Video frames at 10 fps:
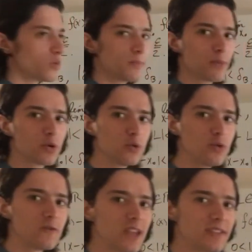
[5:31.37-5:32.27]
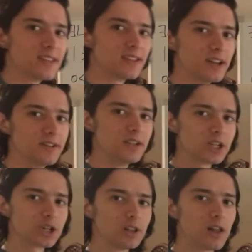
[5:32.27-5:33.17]
would prove that this
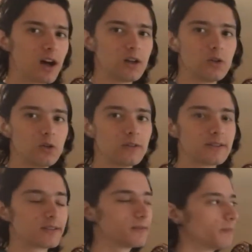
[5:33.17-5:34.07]
addition law holds.